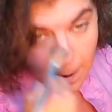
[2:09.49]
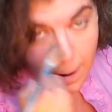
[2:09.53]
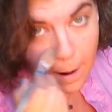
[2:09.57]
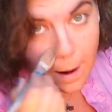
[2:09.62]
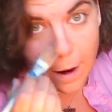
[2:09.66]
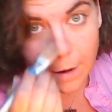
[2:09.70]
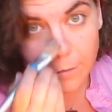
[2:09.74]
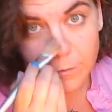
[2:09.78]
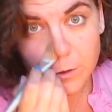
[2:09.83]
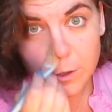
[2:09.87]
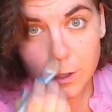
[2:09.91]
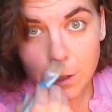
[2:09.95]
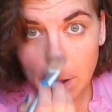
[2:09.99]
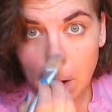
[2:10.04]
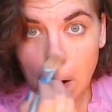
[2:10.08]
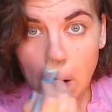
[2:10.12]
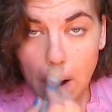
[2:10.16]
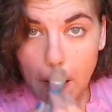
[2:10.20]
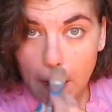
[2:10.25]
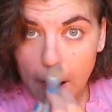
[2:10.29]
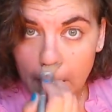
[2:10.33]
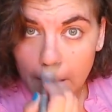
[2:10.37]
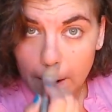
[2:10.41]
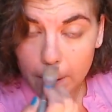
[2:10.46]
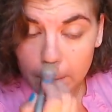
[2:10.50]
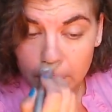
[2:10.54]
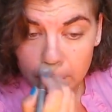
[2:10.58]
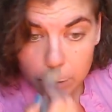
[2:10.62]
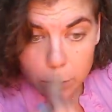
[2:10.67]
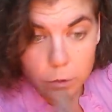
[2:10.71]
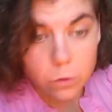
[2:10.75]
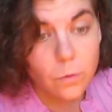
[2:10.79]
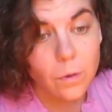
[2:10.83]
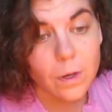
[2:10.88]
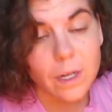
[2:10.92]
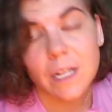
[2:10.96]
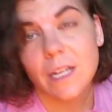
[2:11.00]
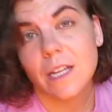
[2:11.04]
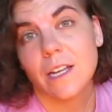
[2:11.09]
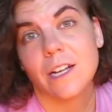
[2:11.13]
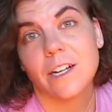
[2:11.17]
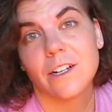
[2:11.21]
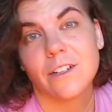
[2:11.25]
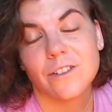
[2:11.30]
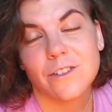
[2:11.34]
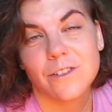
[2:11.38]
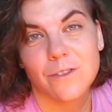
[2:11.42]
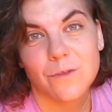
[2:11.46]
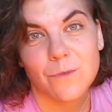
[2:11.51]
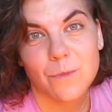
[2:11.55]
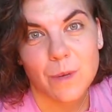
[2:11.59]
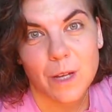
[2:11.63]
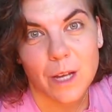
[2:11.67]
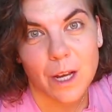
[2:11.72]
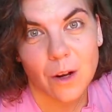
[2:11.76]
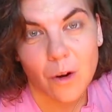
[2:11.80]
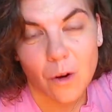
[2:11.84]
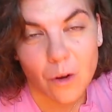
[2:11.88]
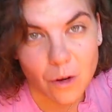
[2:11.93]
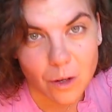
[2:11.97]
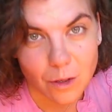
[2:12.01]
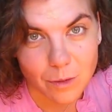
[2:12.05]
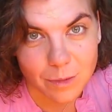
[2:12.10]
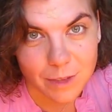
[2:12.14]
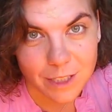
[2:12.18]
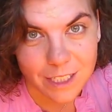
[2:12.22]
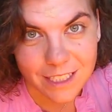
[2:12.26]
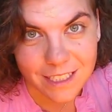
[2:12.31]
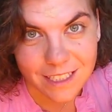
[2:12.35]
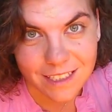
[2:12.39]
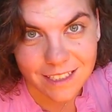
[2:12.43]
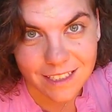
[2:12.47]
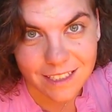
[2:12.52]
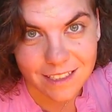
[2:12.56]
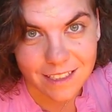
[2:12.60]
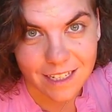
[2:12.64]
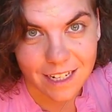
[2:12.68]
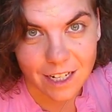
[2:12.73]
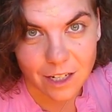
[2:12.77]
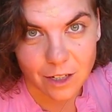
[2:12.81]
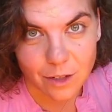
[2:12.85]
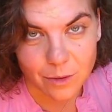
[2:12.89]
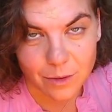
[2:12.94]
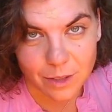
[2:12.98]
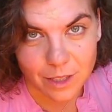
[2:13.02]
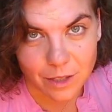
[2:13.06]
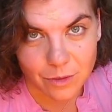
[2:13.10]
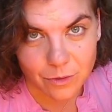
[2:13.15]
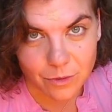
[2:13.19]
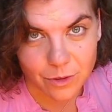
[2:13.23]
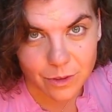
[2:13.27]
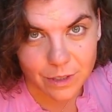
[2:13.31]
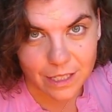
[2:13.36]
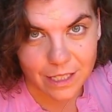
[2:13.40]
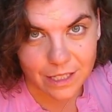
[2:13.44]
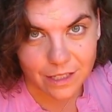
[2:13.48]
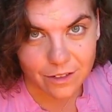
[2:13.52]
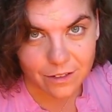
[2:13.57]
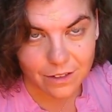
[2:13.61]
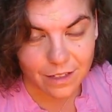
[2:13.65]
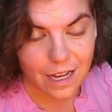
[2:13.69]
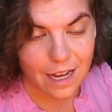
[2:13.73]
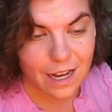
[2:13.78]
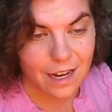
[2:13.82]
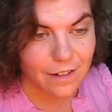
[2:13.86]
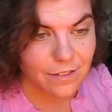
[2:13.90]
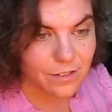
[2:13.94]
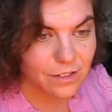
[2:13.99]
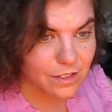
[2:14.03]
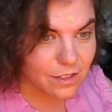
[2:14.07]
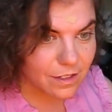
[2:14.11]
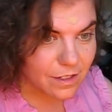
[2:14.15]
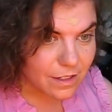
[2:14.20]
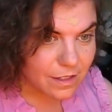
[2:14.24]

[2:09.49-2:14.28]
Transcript: after 20 years of being horribly addicted to heroin and ruining their lives,